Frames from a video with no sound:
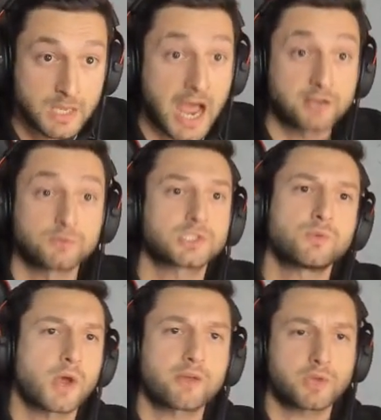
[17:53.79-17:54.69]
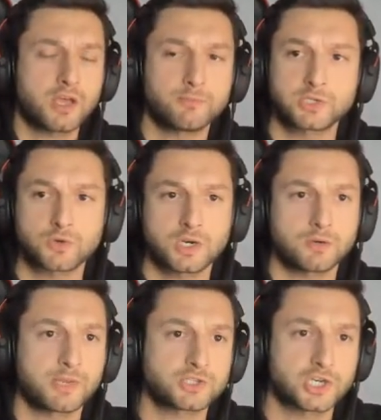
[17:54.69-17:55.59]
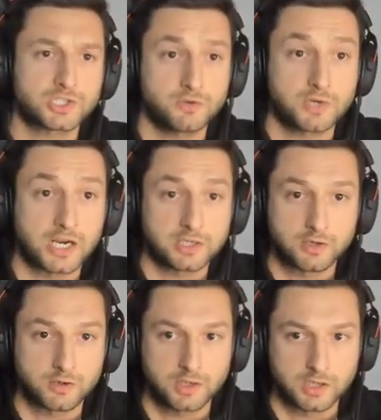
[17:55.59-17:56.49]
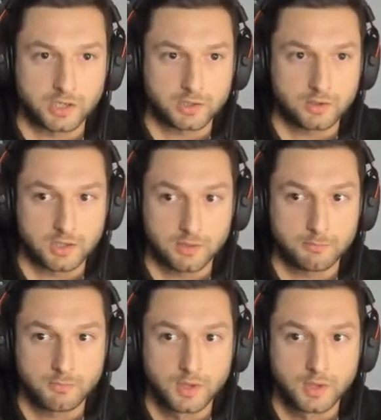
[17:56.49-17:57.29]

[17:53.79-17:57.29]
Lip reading: I don't see why Real Madrid or Manchester United aren't in on him.